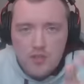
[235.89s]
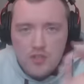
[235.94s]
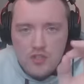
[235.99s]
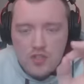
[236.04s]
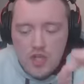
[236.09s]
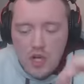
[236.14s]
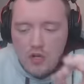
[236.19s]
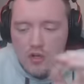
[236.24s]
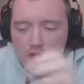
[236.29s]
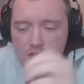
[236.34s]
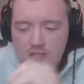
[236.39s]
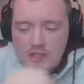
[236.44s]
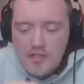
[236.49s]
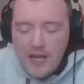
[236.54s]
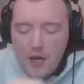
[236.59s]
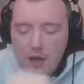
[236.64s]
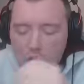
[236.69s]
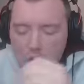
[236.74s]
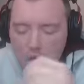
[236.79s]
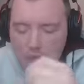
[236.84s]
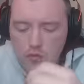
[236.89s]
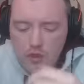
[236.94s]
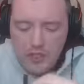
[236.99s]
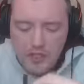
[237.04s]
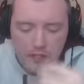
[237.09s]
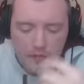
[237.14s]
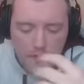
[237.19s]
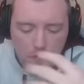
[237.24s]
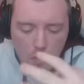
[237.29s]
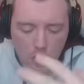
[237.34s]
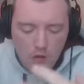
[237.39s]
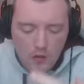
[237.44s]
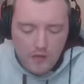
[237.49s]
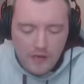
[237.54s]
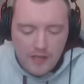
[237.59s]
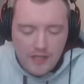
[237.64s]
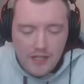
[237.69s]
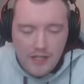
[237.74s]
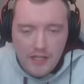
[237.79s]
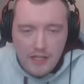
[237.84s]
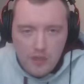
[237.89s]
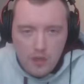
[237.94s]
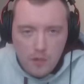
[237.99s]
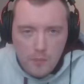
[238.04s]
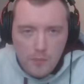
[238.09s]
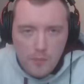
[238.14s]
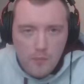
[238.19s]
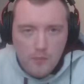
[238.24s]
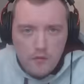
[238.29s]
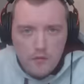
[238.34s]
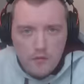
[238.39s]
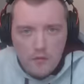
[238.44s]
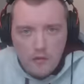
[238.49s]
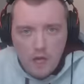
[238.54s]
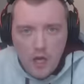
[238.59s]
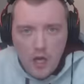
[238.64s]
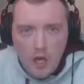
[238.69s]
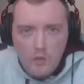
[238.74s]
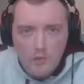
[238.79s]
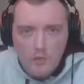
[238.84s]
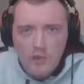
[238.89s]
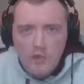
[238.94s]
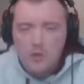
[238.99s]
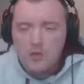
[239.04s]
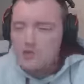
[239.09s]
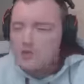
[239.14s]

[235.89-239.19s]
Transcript: So shotguns now are really more of a cleanup um, kill.